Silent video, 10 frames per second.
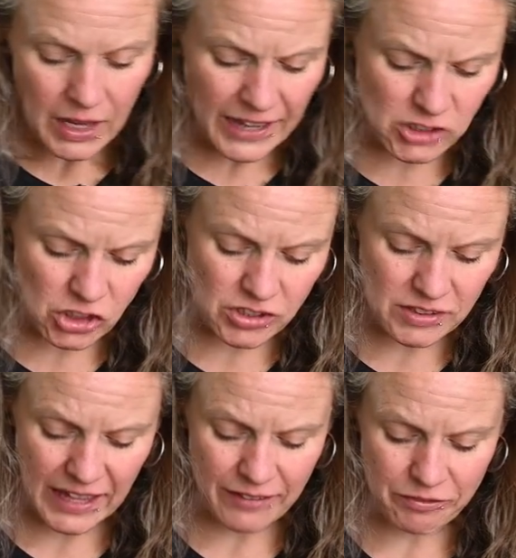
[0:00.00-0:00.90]
And just
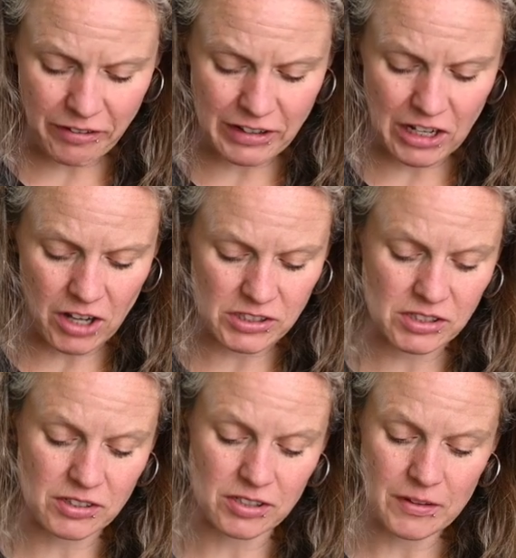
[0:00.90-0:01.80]
that very
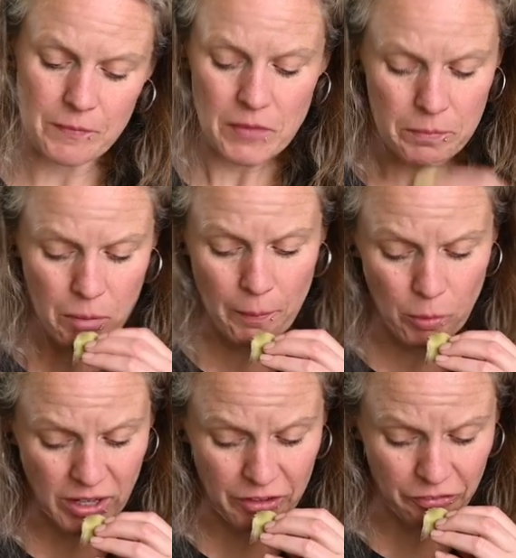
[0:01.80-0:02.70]
last
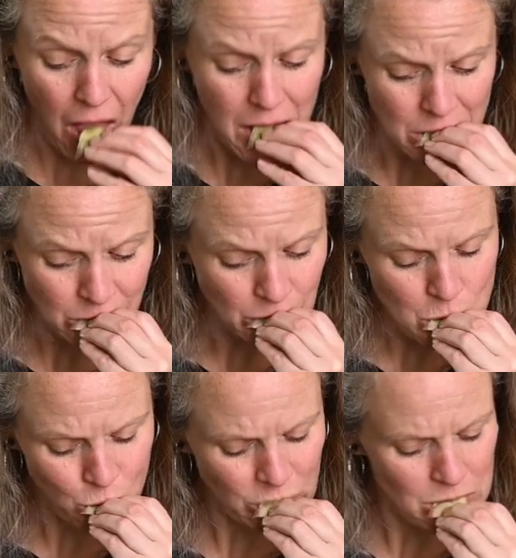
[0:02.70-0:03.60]
purple leaf,
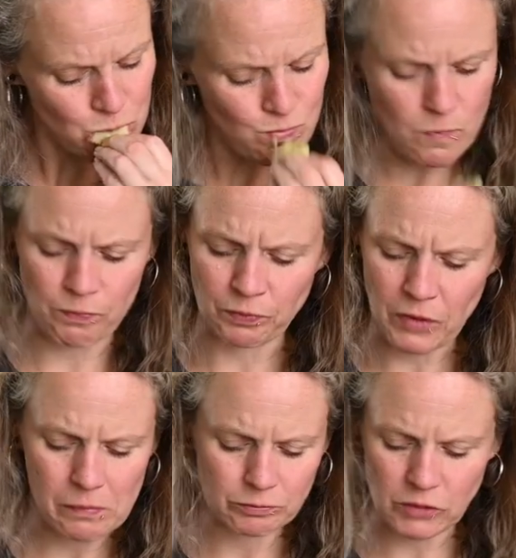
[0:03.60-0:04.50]

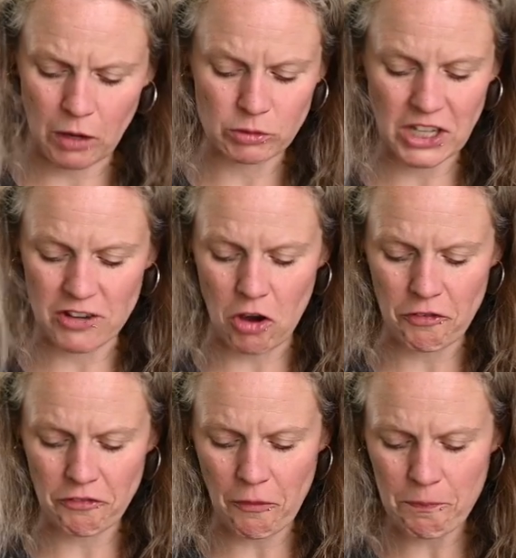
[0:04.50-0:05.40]
I'll take
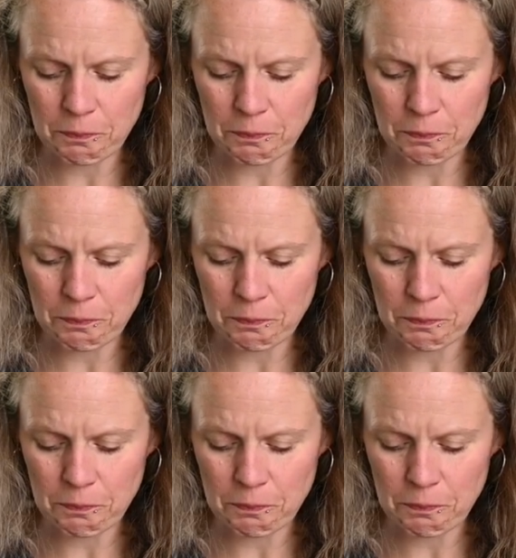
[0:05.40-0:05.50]
off.